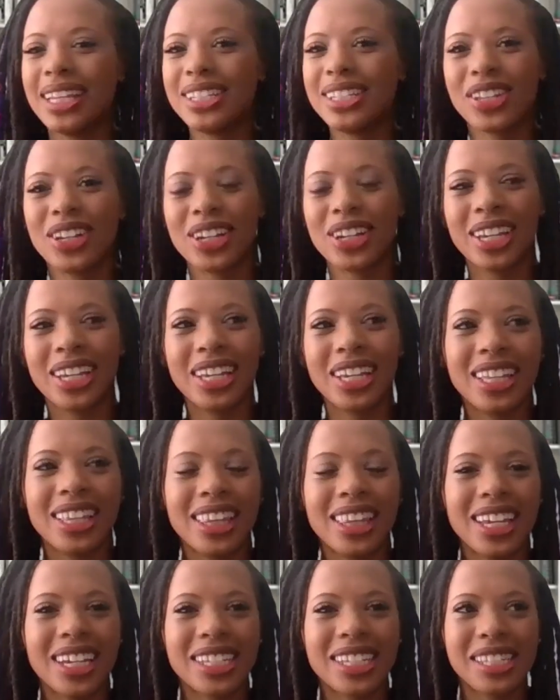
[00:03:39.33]
they took it,
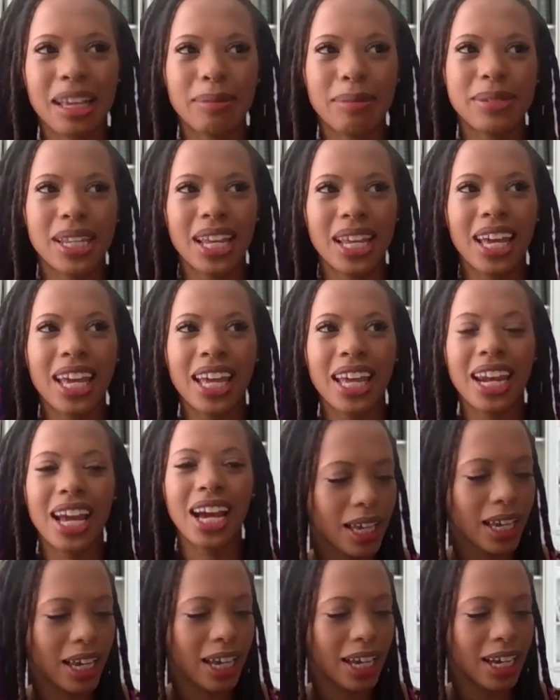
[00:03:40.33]
they accepted it,
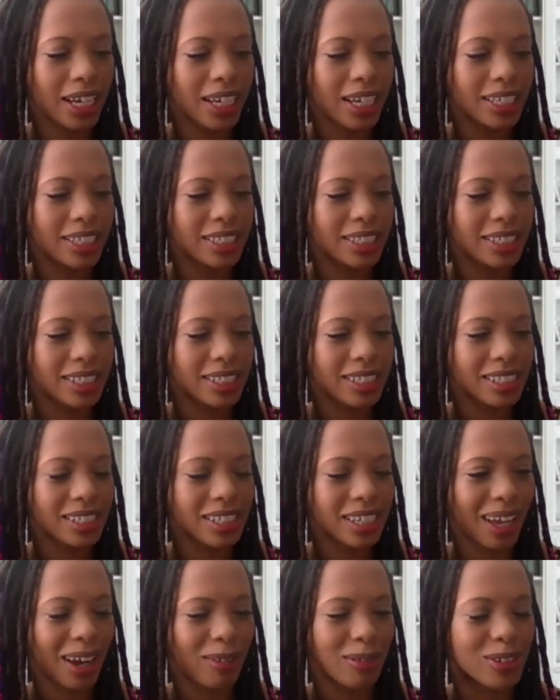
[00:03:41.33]
and
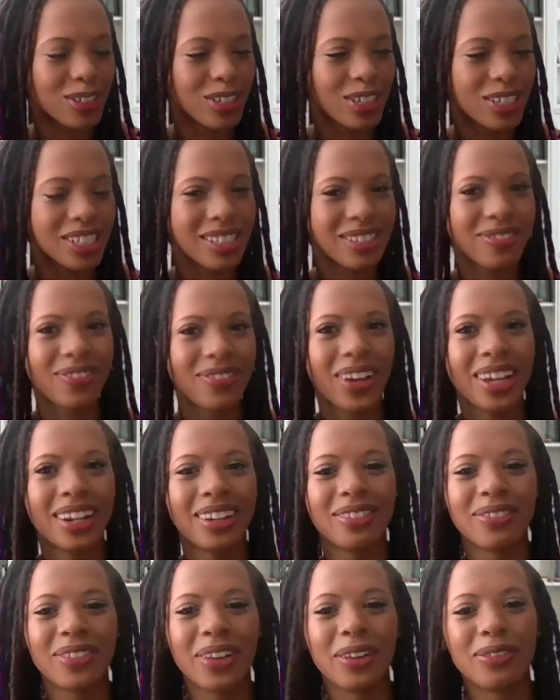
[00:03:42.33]
that was just fun
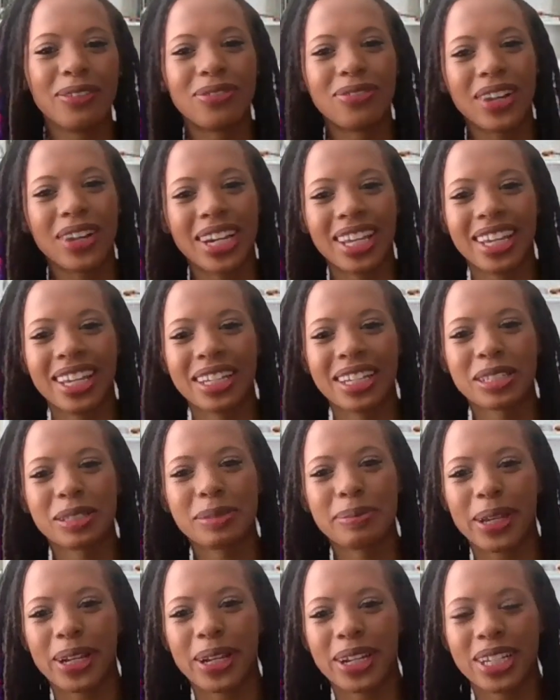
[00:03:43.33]
of a funny
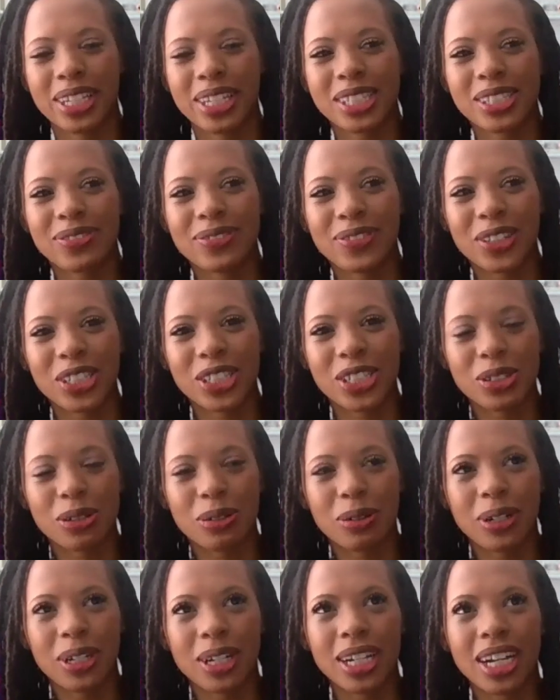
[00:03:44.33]
experience for
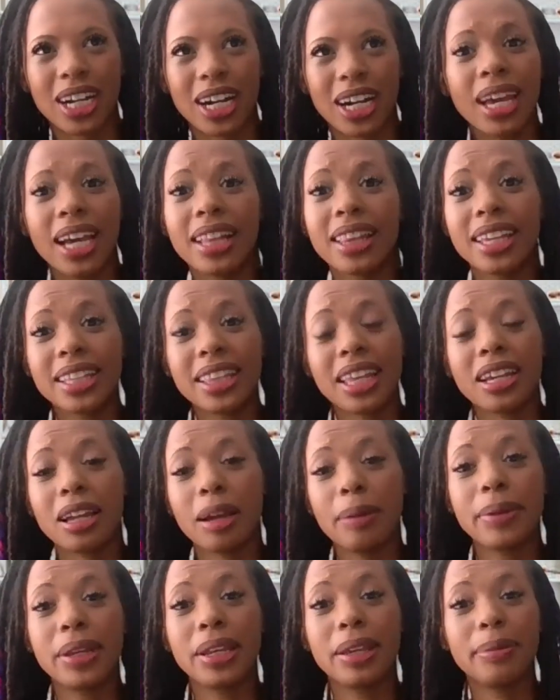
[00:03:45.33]
sure. I like that
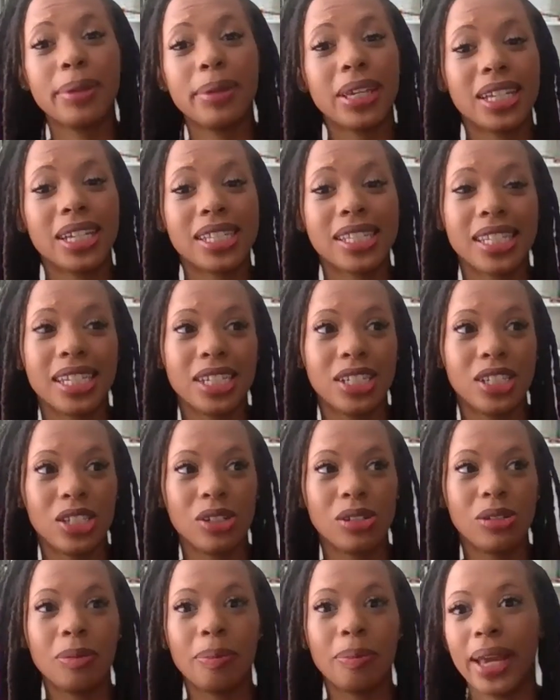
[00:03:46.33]
company because they
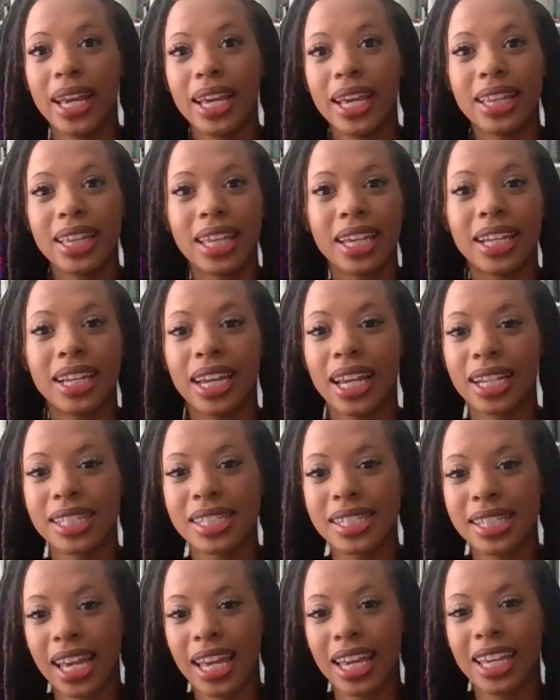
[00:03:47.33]
do pay like
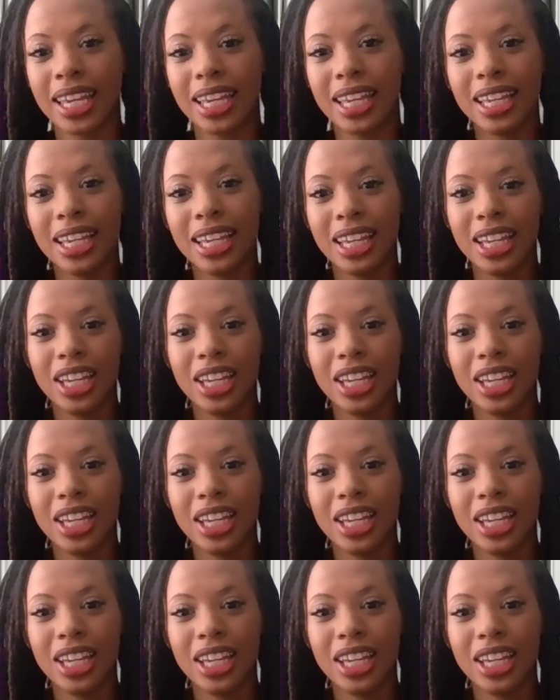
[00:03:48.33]
next day.